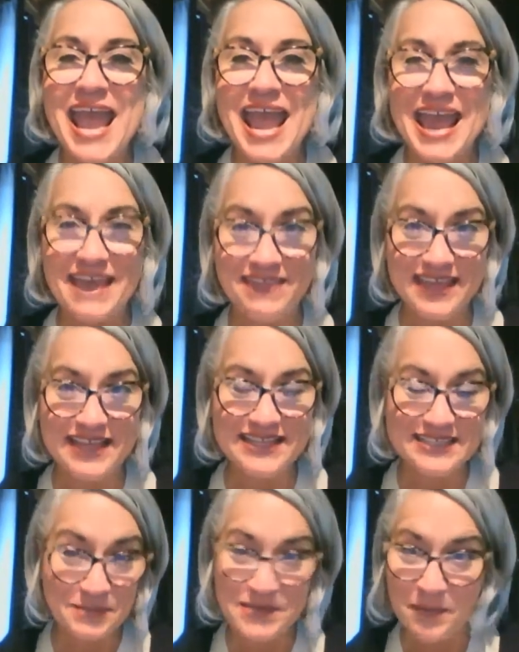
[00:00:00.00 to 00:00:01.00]
And then
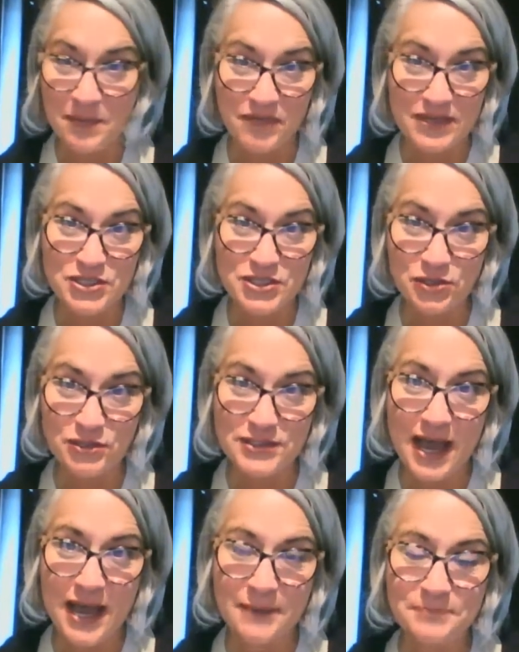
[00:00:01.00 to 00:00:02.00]
some type of a circle
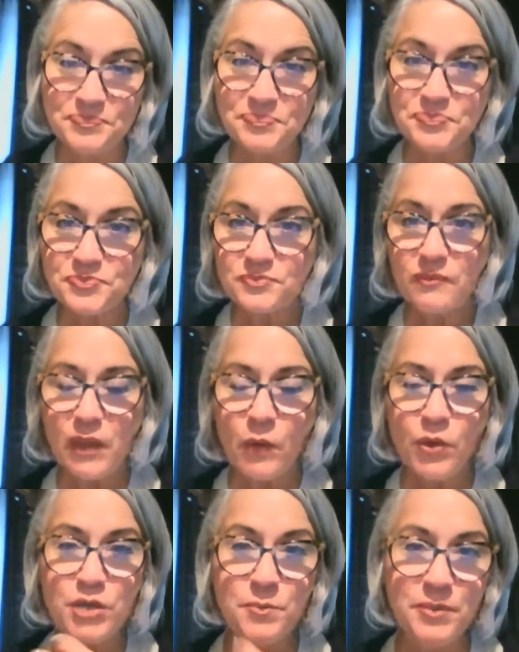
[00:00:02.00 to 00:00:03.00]
time
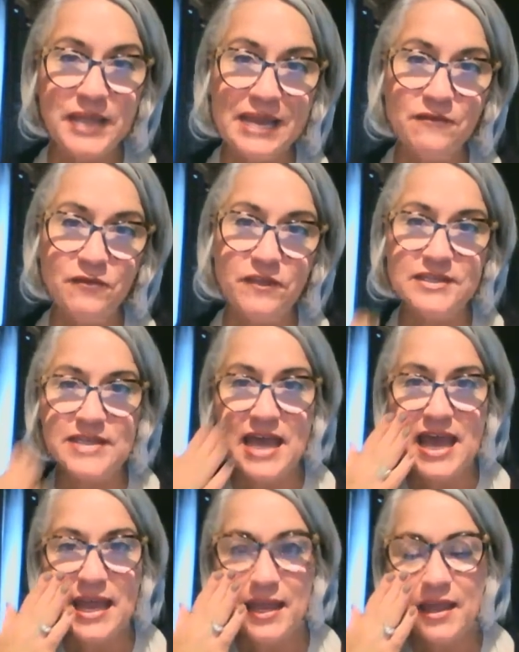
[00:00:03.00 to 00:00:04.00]
where you plan for the
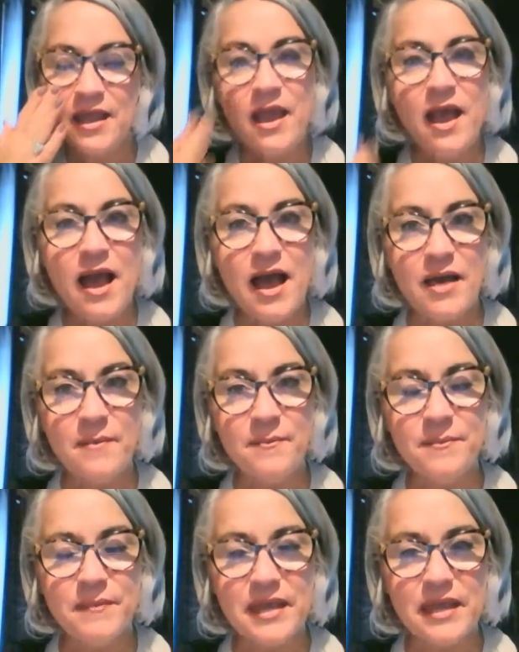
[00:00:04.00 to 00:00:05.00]
day,
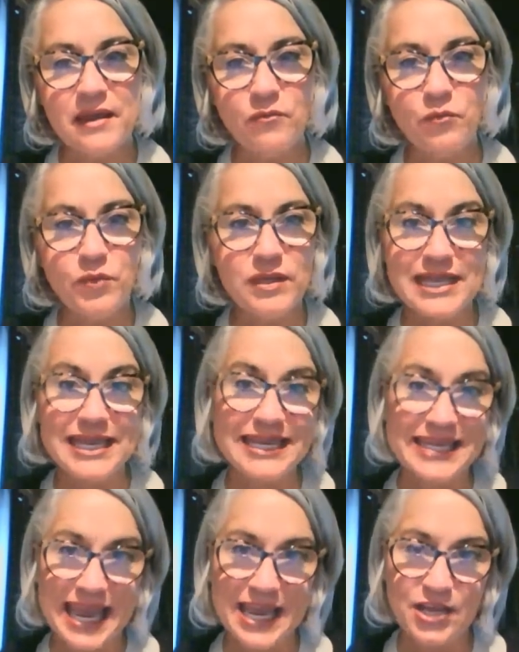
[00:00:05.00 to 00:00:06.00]
really
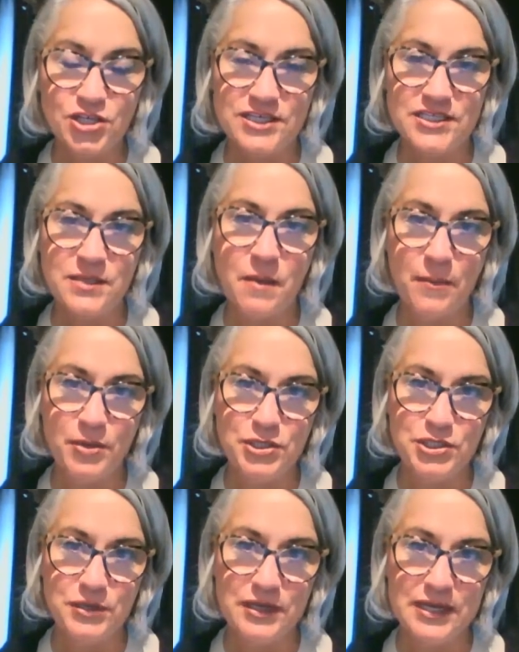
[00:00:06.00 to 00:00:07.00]
engage in some
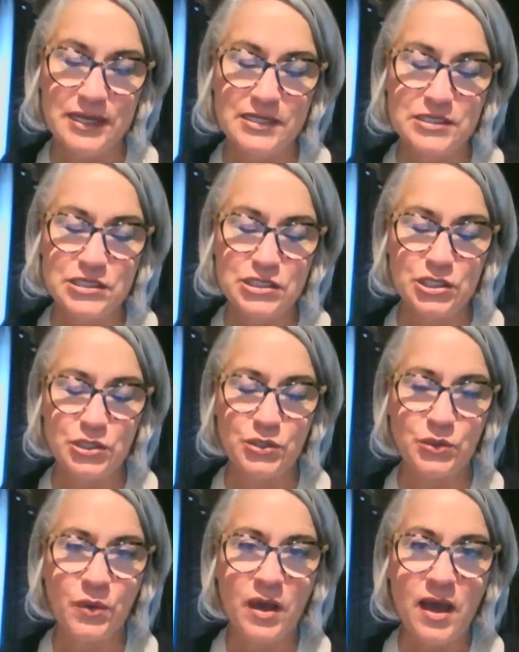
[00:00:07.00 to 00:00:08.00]
opportunities
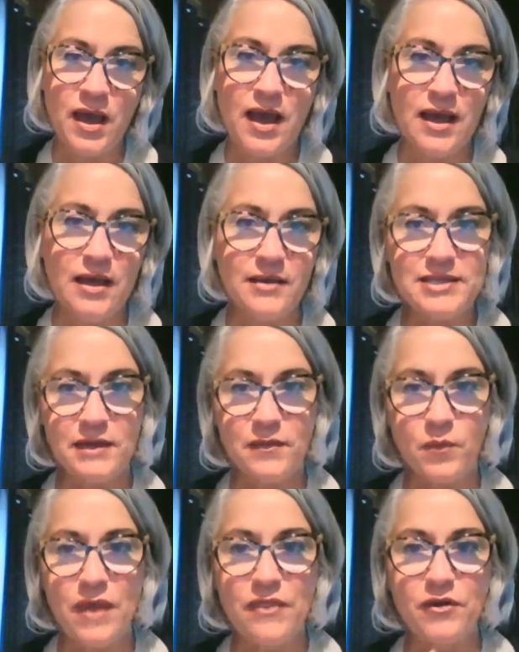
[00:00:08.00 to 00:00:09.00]
to tell the
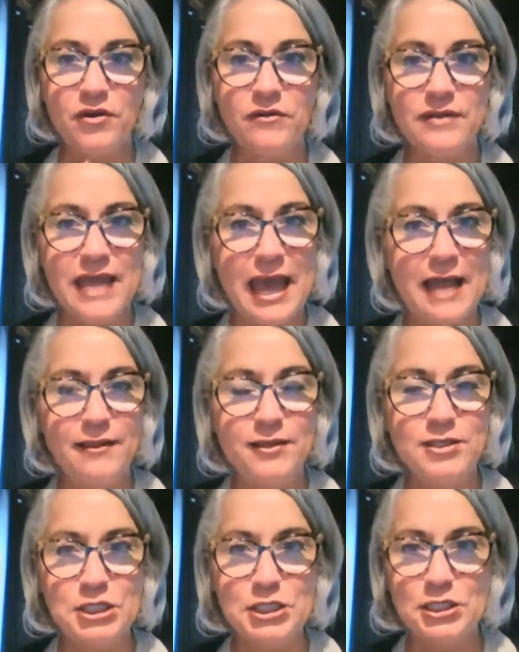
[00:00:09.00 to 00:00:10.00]
weather,
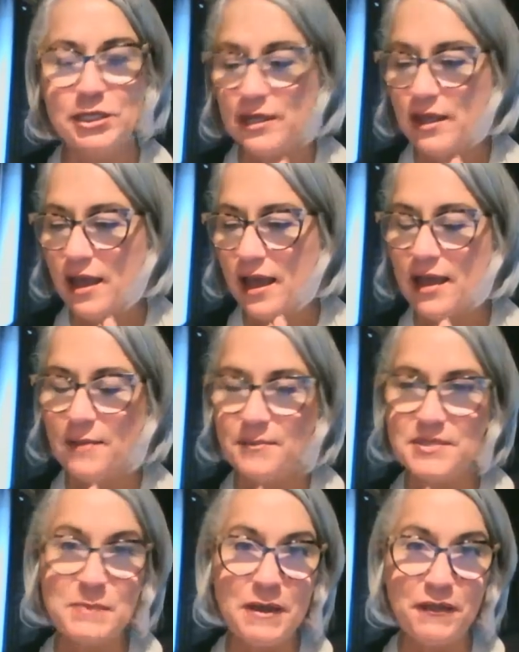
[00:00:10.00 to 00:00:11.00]
calendar,
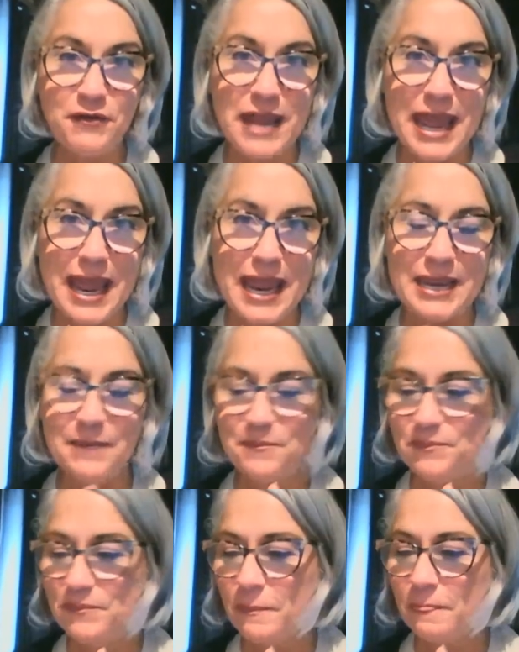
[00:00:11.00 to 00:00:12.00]
spell their
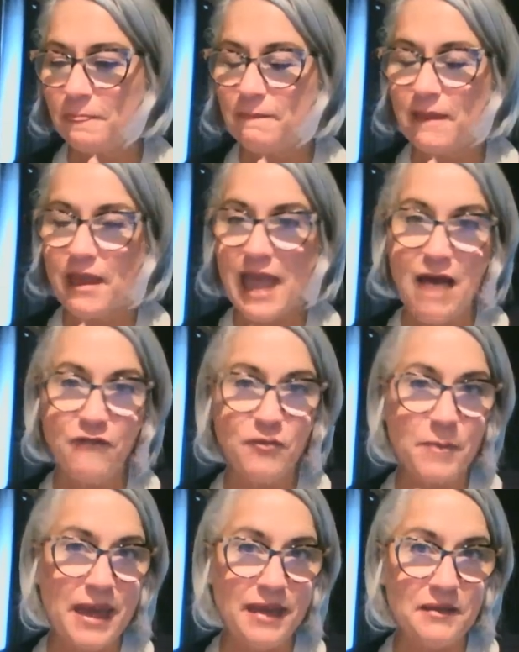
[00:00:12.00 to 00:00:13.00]
name,
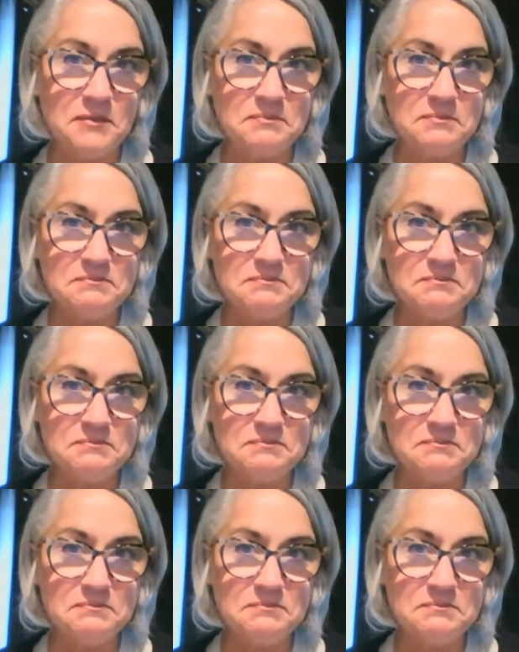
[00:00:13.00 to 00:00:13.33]
alphabet,